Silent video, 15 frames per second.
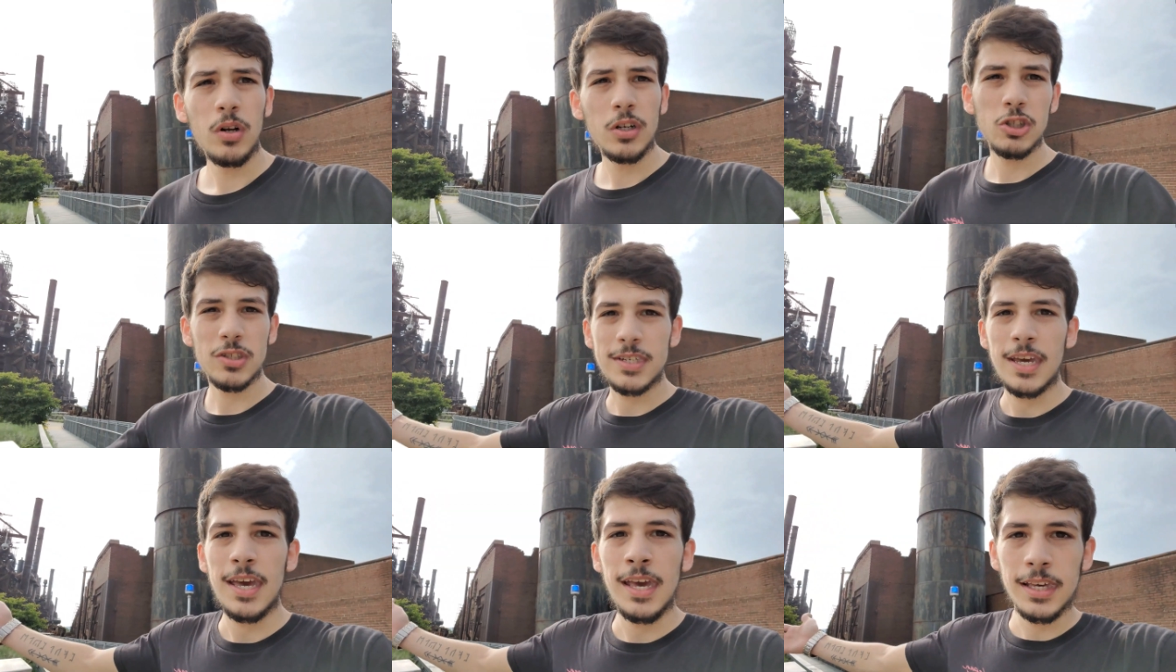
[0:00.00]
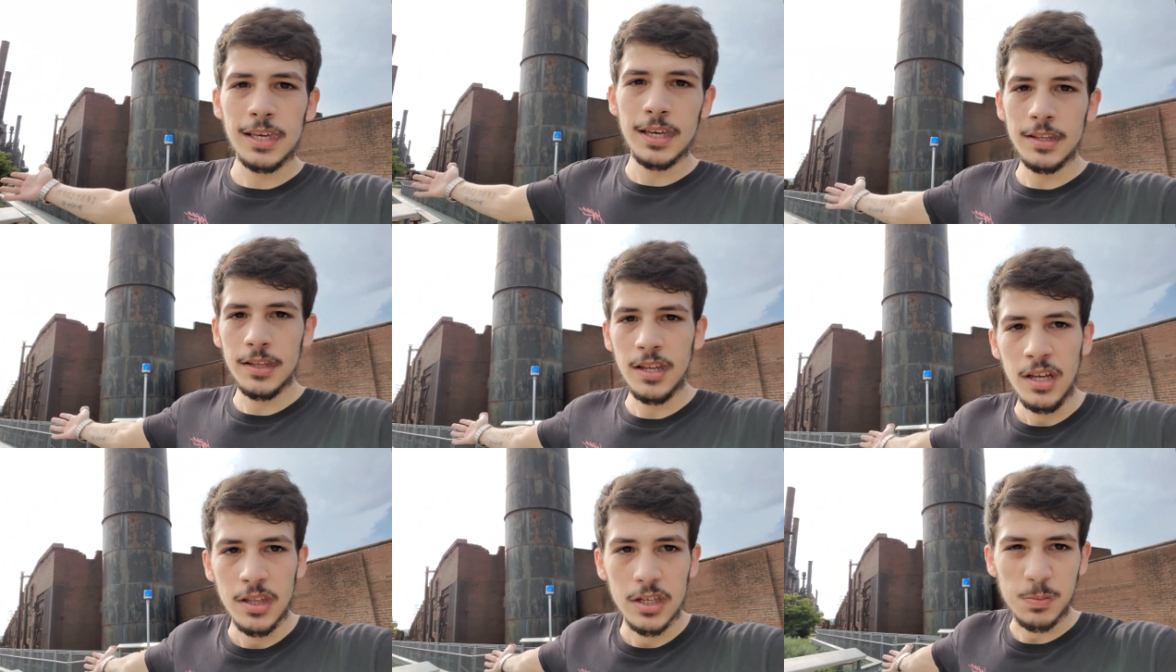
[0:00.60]
just take in
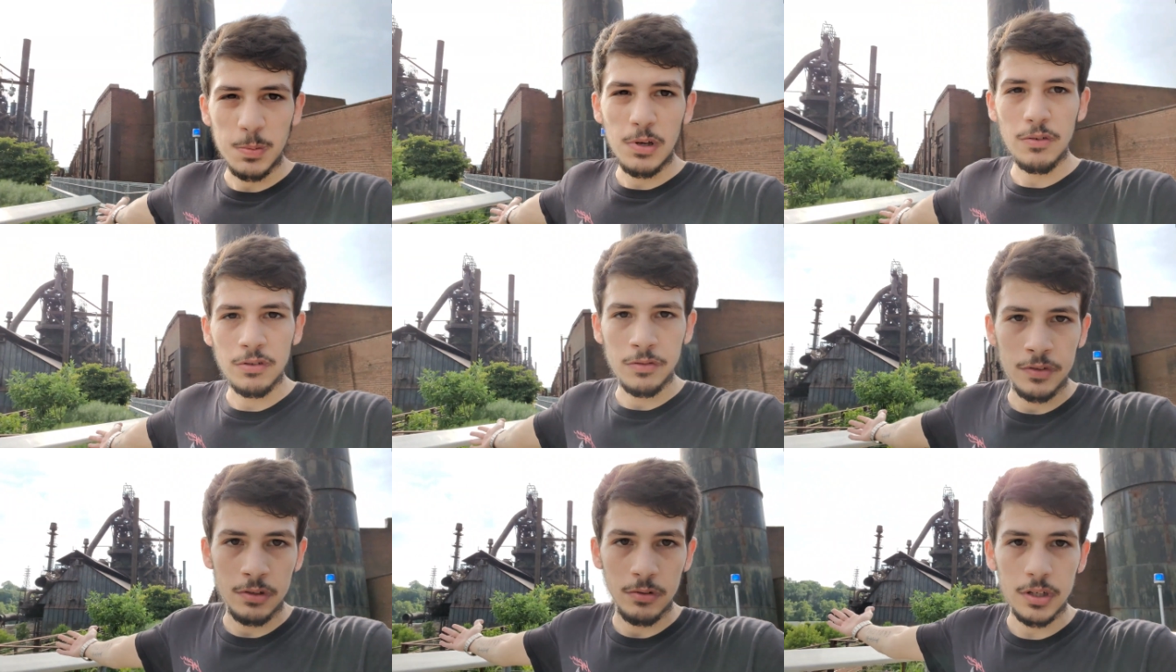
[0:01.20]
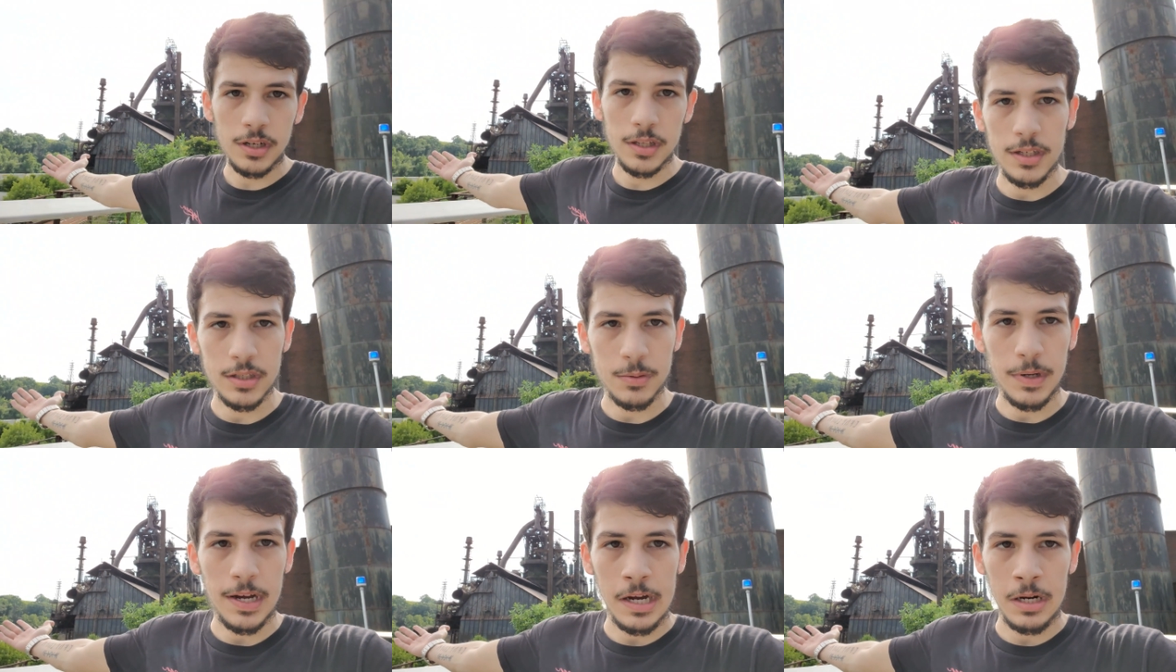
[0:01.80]
this beautiful view. Look at this
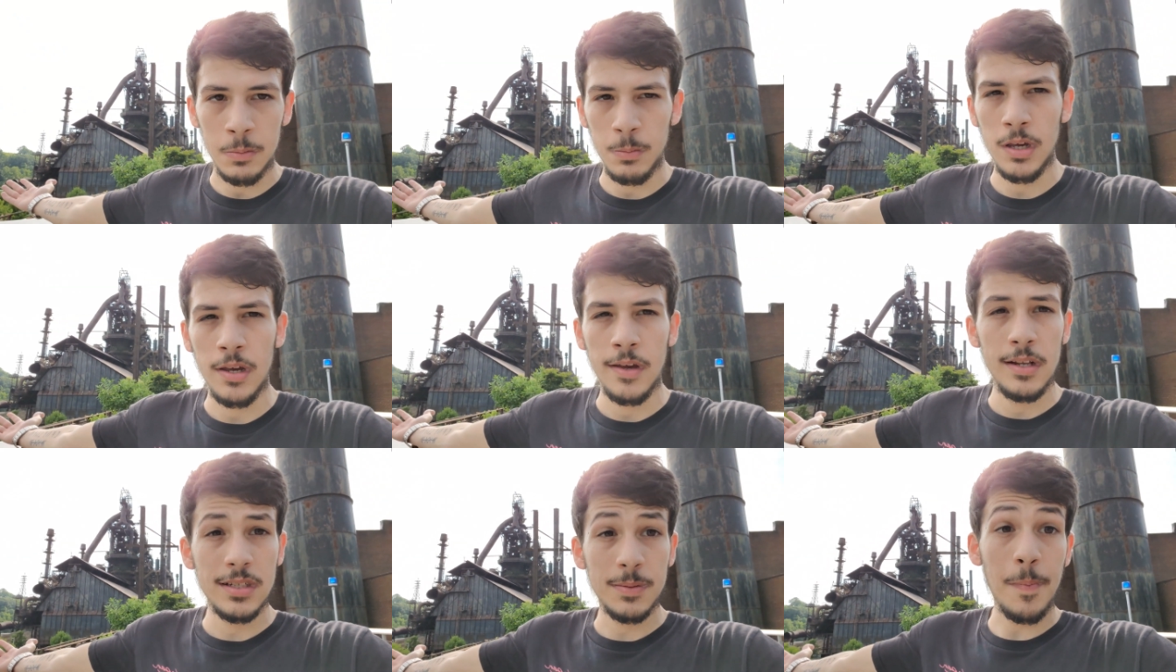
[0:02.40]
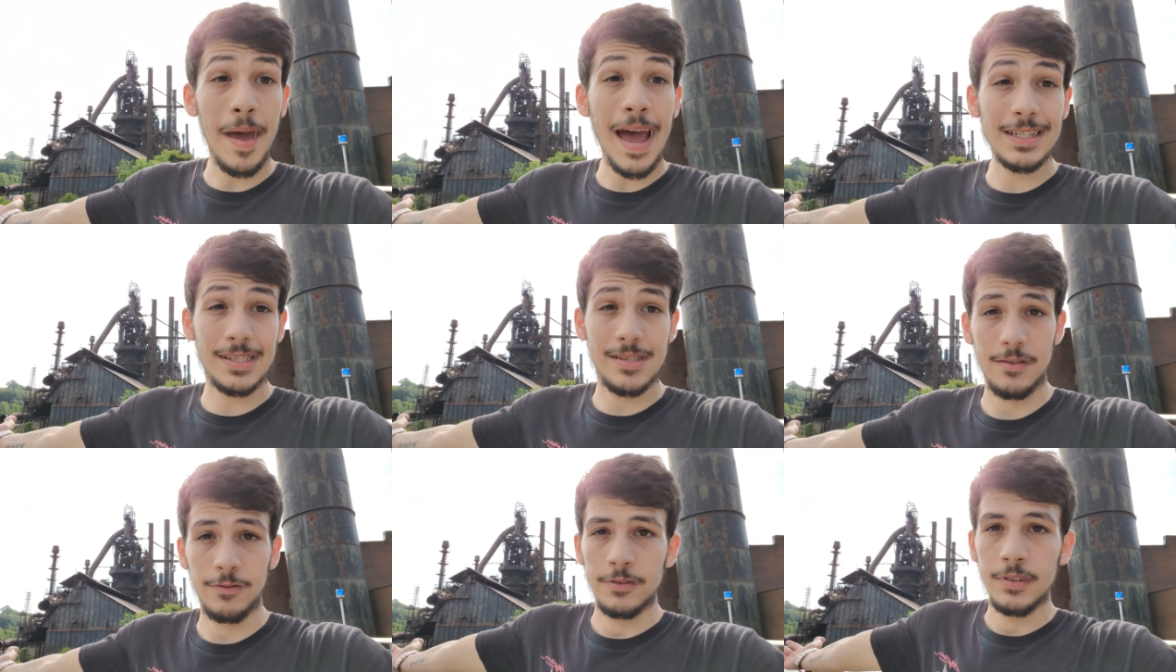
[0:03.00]
behind me. It's
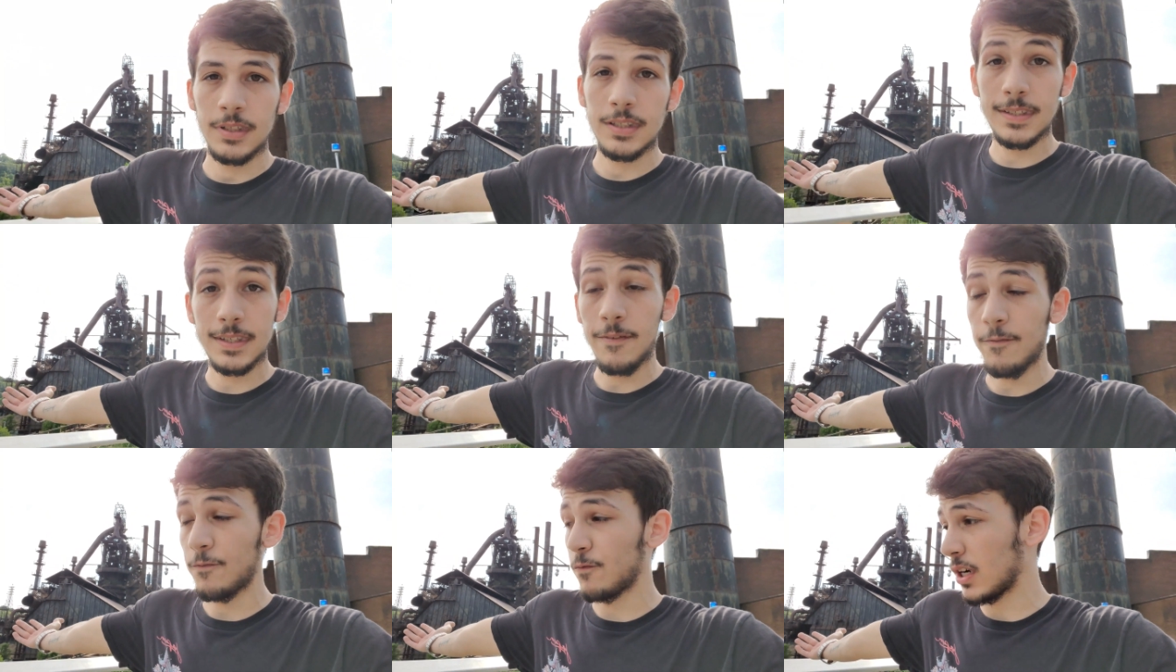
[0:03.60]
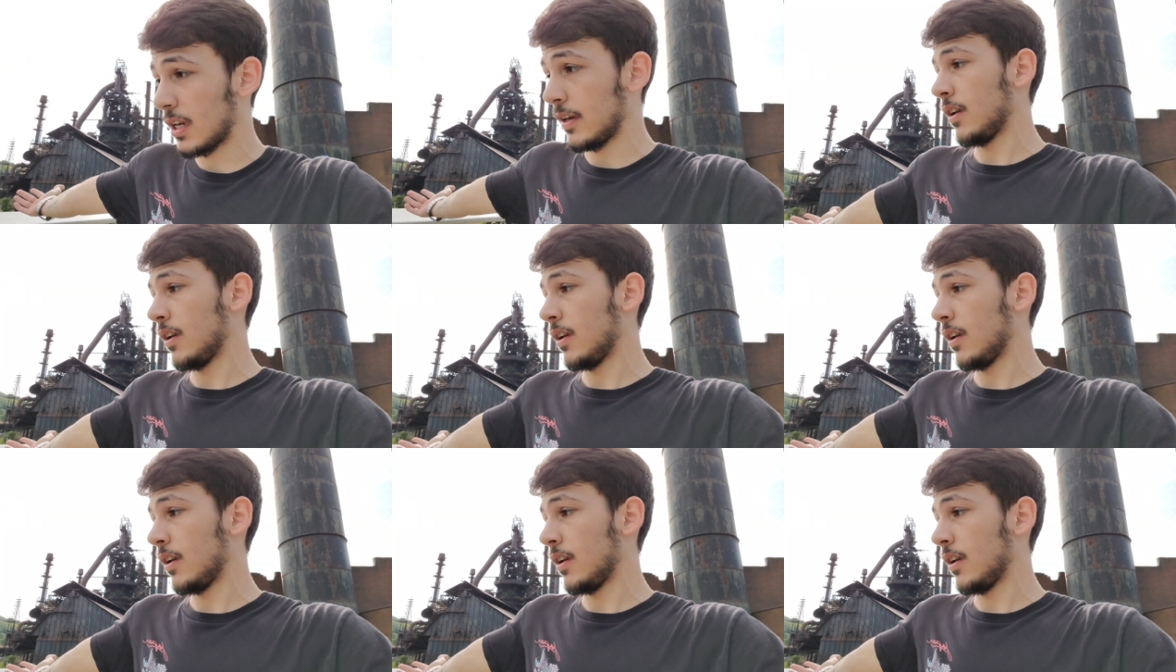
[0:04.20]
massive. It's freaking